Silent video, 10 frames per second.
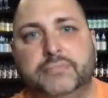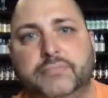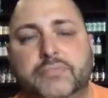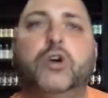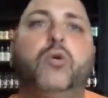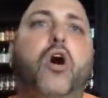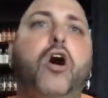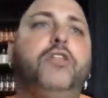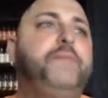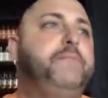So
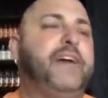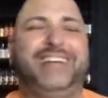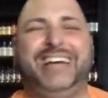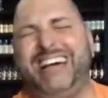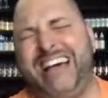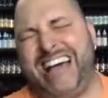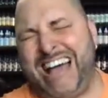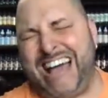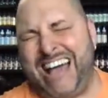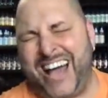all the people that are like,
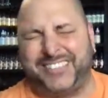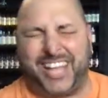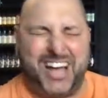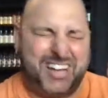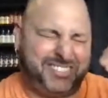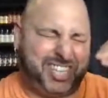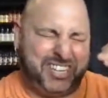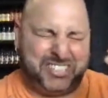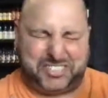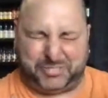ah, talk
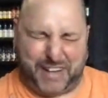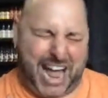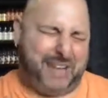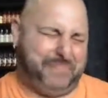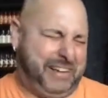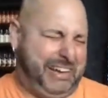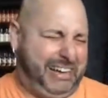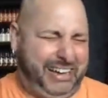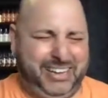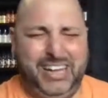to
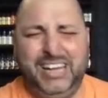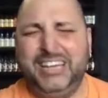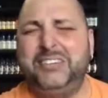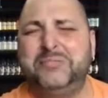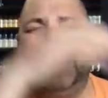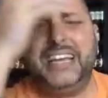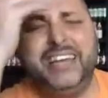drama. I want to